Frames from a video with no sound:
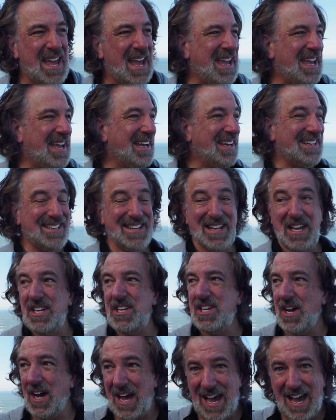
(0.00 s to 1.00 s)
and
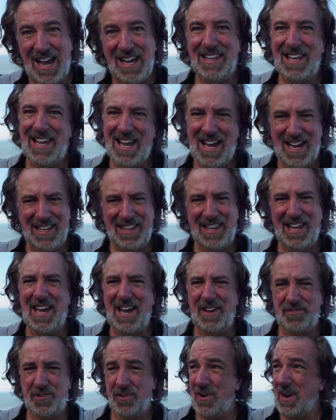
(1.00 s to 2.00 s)
you highly, highly
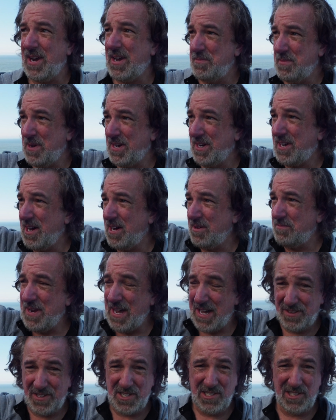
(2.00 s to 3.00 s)
have to recommend to come
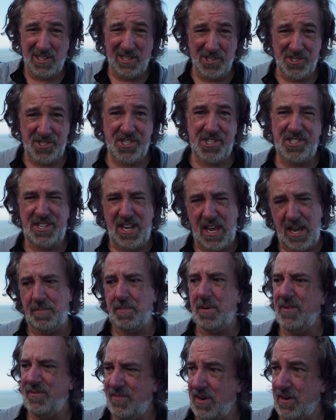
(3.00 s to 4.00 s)
down these little steep,
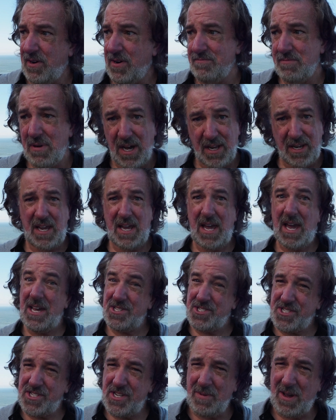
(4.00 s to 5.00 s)
very muddy, and
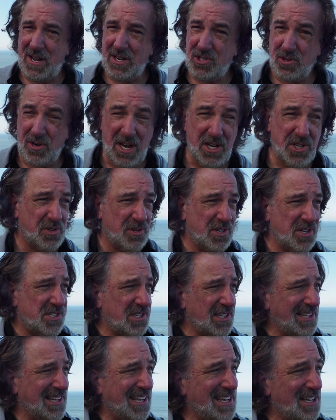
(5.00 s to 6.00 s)
semi-treacherous
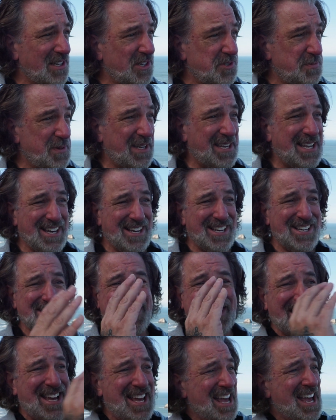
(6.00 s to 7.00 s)
little hills, because
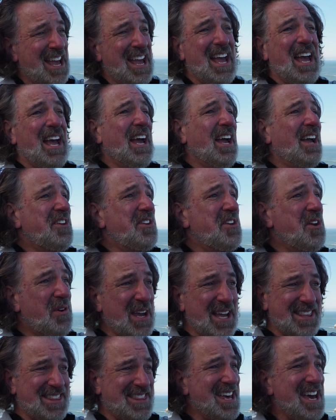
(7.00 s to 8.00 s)
you
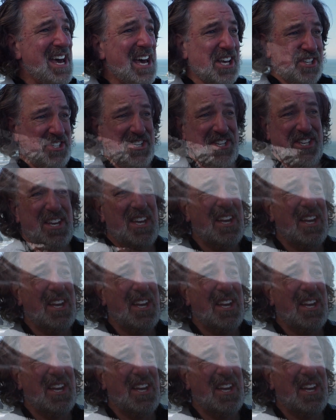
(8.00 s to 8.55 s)
get this.